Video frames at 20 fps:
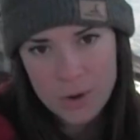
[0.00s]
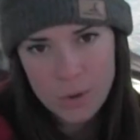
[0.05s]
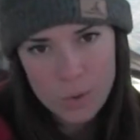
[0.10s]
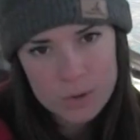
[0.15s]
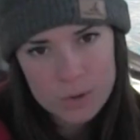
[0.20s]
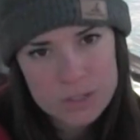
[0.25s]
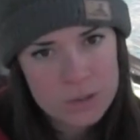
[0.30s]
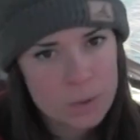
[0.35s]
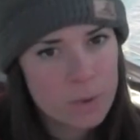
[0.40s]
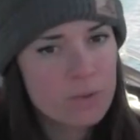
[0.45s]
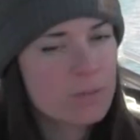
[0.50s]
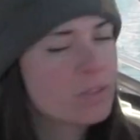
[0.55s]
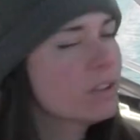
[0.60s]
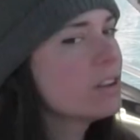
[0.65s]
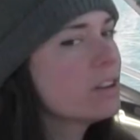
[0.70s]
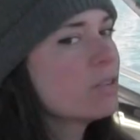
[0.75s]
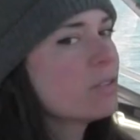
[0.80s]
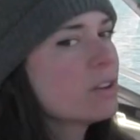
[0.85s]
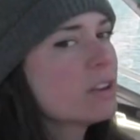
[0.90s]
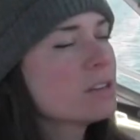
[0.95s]
old, so we
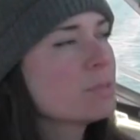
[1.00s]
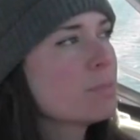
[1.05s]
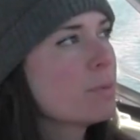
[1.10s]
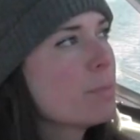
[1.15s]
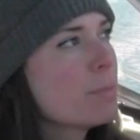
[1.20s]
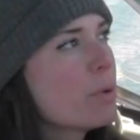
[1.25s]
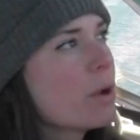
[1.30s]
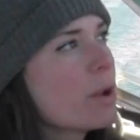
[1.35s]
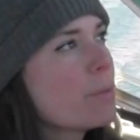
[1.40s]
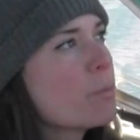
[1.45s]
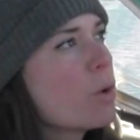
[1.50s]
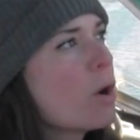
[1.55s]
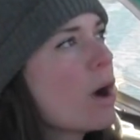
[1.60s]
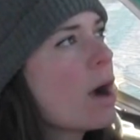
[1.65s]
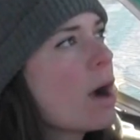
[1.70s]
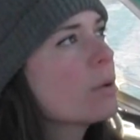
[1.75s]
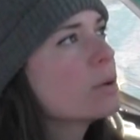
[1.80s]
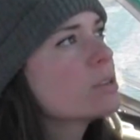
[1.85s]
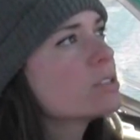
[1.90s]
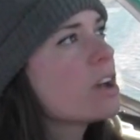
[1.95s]
really don't need to be putting more
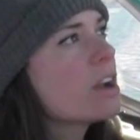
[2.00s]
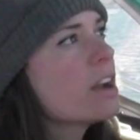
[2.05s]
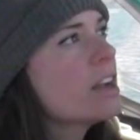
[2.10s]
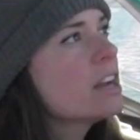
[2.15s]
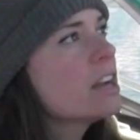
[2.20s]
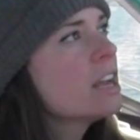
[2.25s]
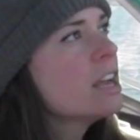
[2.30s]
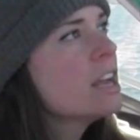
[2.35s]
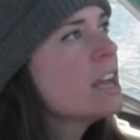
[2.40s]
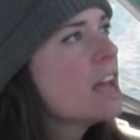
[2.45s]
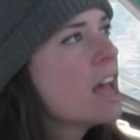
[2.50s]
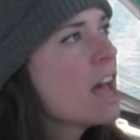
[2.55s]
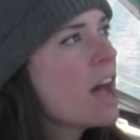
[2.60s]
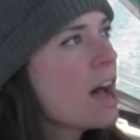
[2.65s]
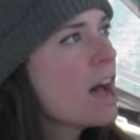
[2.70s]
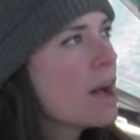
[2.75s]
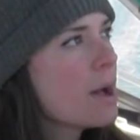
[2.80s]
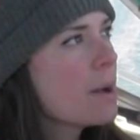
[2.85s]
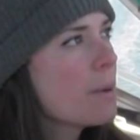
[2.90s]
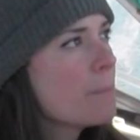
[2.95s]
hours on it.
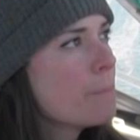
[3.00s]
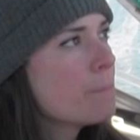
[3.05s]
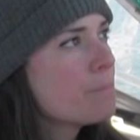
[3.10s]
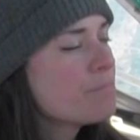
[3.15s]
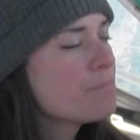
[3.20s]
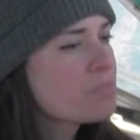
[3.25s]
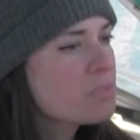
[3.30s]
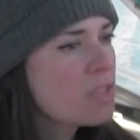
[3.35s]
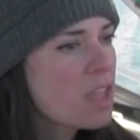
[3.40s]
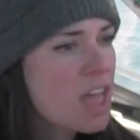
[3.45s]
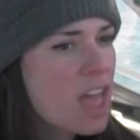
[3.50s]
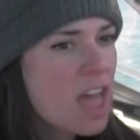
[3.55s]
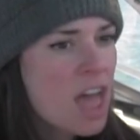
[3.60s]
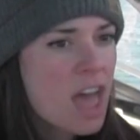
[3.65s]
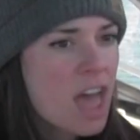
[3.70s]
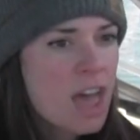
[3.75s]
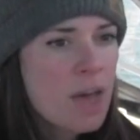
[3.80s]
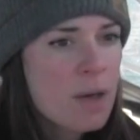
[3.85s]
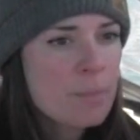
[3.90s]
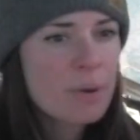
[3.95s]

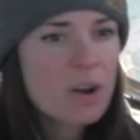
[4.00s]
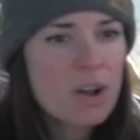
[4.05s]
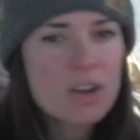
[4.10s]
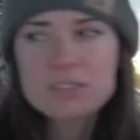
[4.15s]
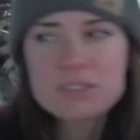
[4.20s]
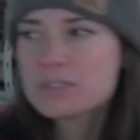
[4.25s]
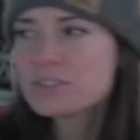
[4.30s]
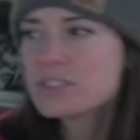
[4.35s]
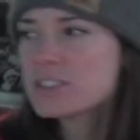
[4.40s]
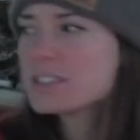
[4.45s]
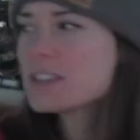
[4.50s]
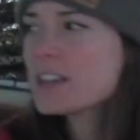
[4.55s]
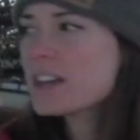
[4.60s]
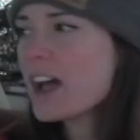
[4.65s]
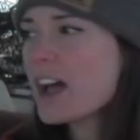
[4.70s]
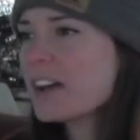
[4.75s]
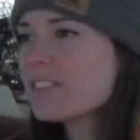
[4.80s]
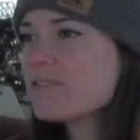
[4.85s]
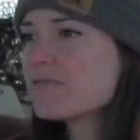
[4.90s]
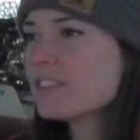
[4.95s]
But also just like,
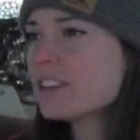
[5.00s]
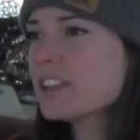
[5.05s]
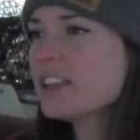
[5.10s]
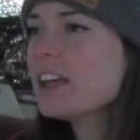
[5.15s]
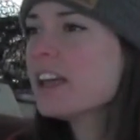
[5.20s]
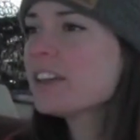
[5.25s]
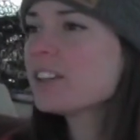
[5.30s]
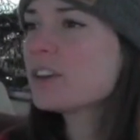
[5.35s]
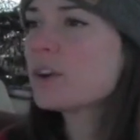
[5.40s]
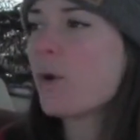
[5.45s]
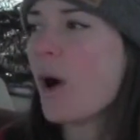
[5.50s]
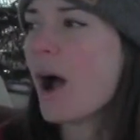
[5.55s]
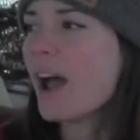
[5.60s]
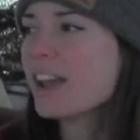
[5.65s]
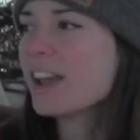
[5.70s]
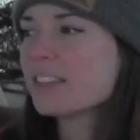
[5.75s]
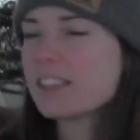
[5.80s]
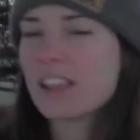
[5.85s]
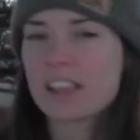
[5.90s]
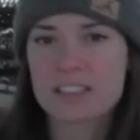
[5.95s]
I really like the
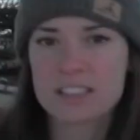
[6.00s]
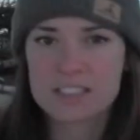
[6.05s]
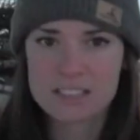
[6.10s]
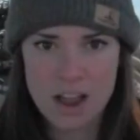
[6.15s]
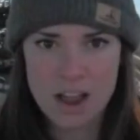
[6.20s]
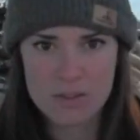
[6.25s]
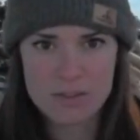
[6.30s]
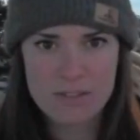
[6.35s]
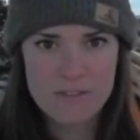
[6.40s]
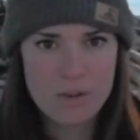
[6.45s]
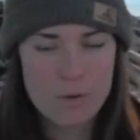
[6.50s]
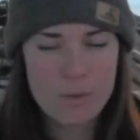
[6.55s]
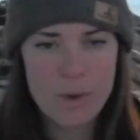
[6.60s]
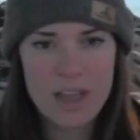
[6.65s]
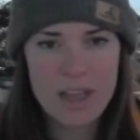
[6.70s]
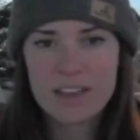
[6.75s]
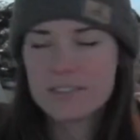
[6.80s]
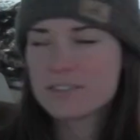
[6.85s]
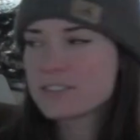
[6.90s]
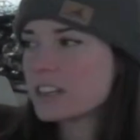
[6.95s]
quiet and like the sound of the
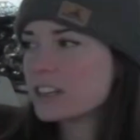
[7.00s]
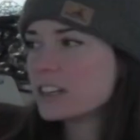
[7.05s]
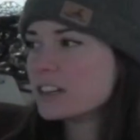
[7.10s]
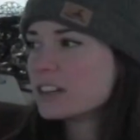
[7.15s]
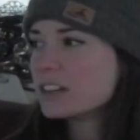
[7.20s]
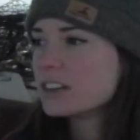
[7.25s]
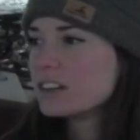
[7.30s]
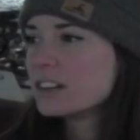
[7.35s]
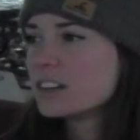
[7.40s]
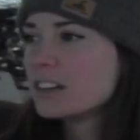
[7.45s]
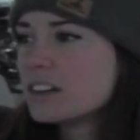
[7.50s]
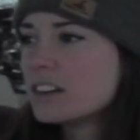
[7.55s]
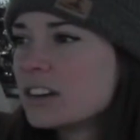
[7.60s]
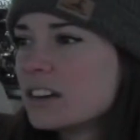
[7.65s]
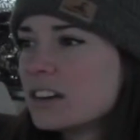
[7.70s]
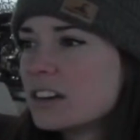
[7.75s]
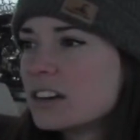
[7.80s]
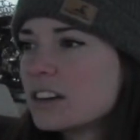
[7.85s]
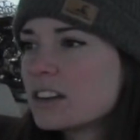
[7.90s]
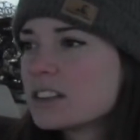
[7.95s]
waves, and
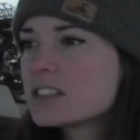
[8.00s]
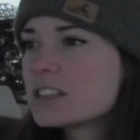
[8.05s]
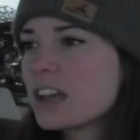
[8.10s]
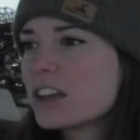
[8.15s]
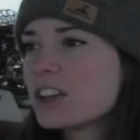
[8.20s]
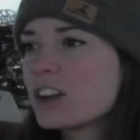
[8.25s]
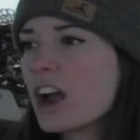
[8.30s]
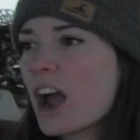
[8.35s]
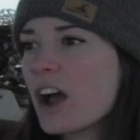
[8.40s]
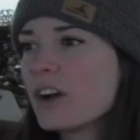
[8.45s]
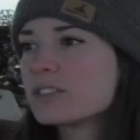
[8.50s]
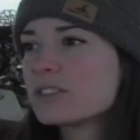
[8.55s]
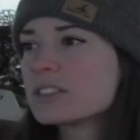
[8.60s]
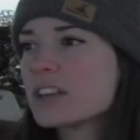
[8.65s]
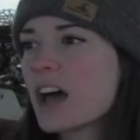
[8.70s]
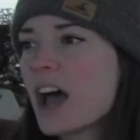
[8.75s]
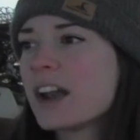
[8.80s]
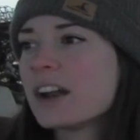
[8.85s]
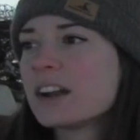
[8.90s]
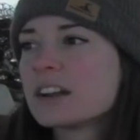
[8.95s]
it's like you're
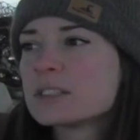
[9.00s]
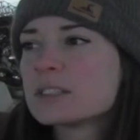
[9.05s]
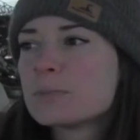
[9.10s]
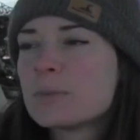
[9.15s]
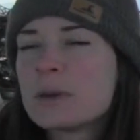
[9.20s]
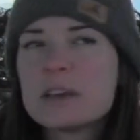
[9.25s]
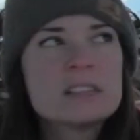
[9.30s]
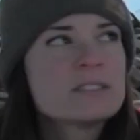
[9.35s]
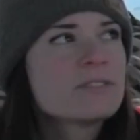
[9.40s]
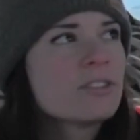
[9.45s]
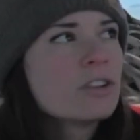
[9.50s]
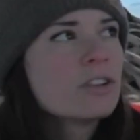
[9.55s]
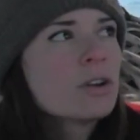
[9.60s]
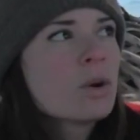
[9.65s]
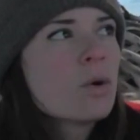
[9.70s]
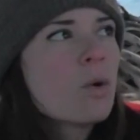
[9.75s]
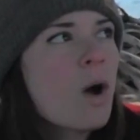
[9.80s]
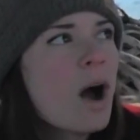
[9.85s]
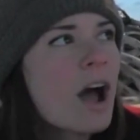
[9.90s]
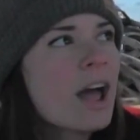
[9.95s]
outside and it's peaceful and
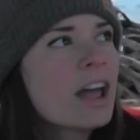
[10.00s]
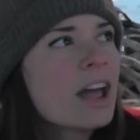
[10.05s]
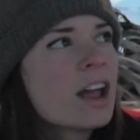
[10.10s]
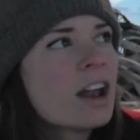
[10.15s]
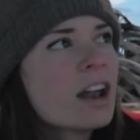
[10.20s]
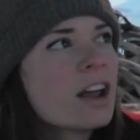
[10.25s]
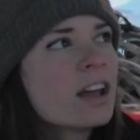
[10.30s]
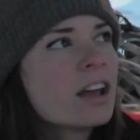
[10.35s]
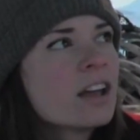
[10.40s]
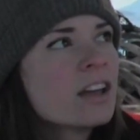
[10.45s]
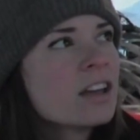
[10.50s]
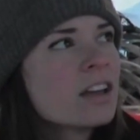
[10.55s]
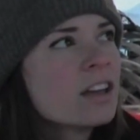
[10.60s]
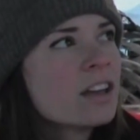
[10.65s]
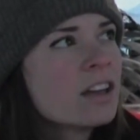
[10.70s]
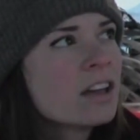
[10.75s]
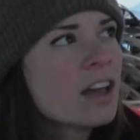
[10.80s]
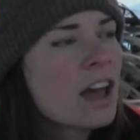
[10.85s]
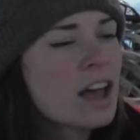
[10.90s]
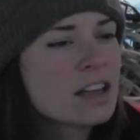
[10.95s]
quiet
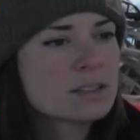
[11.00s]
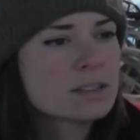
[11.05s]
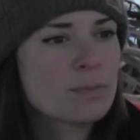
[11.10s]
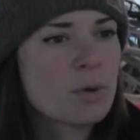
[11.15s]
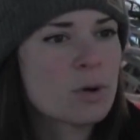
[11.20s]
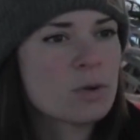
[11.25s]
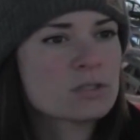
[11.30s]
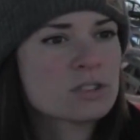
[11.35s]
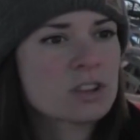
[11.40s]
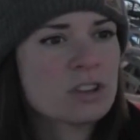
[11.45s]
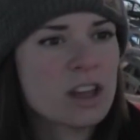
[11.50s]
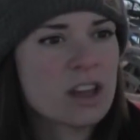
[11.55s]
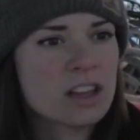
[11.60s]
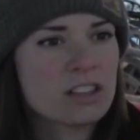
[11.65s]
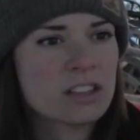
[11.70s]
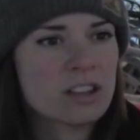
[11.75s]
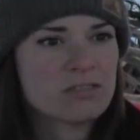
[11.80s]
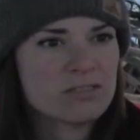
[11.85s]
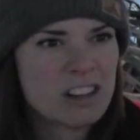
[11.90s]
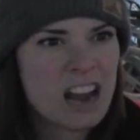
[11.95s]
as opposed to like
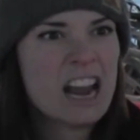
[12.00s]
that.